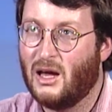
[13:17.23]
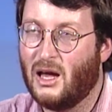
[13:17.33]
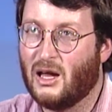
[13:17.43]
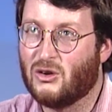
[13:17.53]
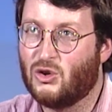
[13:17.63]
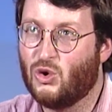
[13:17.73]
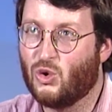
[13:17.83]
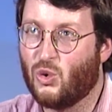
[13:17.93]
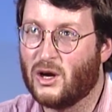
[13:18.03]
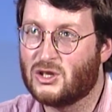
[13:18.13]
And two
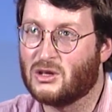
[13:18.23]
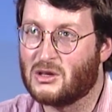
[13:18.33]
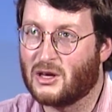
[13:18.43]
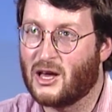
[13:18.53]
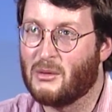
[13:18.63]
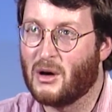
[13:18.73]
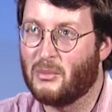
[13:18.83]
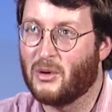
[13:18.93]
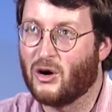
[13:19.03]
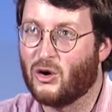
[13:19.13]
questions that come
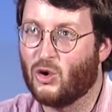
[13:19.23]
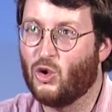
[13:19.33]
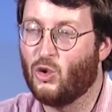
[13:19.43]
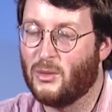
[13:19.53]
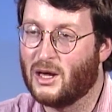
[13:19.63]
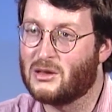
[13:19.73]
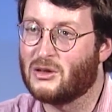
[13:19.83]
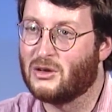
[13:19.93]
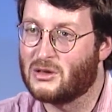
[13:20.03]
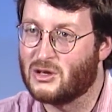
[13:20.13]
up are who makes the
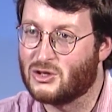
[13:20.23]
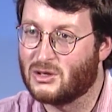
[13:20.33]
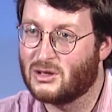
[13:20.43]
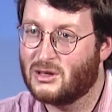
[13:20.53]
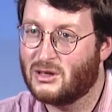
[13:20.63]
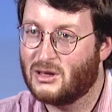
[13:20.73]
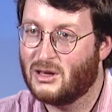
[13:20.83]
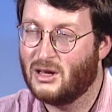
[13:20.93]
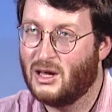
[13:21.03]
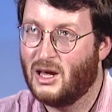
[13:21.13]
decisions
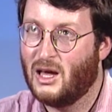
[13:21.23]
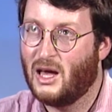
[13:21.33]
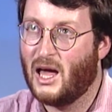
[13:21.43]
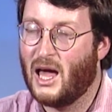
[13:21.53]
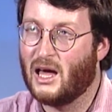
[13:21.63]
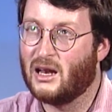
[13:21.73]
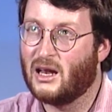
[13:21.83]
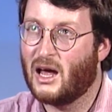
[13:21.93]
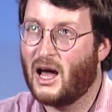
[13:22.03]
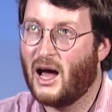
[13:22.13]
and
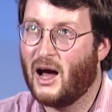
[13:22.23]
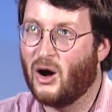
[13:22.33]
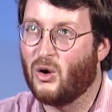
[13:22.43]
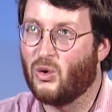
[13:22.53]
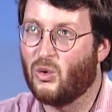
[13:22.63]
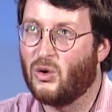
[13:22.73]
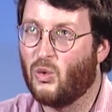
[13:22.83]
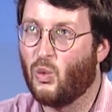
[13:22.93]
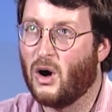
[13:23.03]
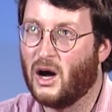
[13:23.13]
how
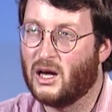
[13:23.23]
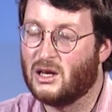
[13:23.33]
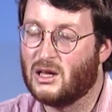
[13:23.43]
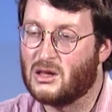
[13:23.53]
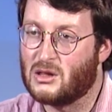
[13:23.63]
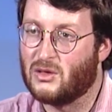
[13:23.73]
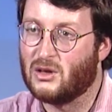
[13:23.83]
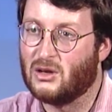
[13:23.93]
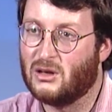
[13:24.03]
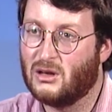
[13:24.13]
wide is
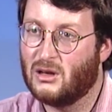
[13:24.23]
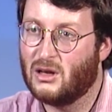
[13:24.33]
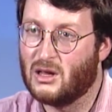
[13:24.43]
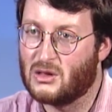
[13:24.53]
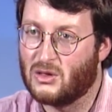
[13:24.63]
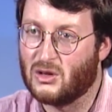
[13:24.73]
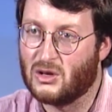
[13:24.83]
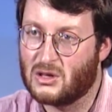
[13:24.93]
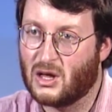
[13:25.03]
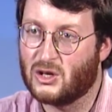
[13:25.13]
the
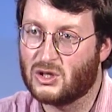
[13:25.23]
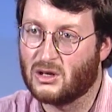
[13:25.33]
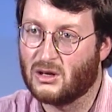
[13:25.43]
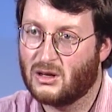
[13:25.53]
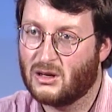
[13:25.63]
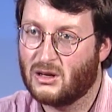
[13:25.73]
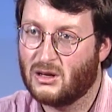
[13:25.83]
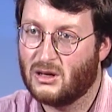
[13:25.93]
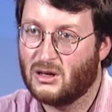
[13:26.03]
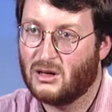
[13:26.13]
discussion
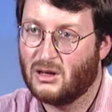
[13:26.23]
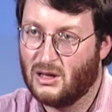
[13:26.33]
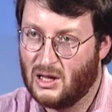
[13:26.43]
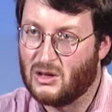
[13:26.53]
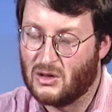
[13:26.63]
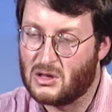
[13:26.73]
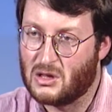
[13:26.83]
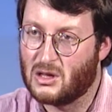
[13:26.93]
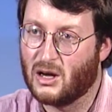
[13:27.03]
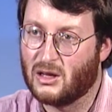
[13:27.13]
in the
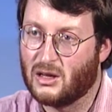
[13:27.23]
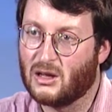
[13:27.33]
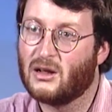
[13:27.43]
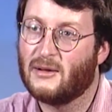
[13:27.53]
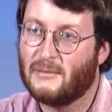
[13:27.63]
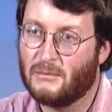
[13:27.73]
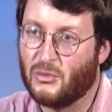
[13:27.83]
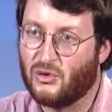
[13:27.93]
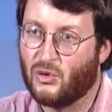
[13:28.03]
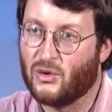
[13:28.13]
society
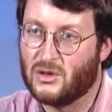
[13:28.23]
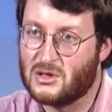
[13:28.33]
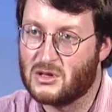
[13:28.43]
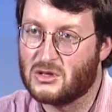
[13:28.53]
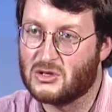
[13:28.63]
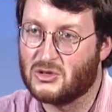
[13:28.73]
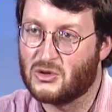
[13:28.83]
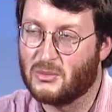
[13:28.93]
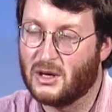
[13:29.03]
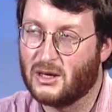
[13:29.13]
before these decisions
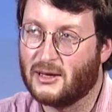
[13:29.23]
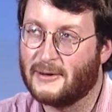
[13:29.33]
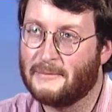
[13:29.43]
are made.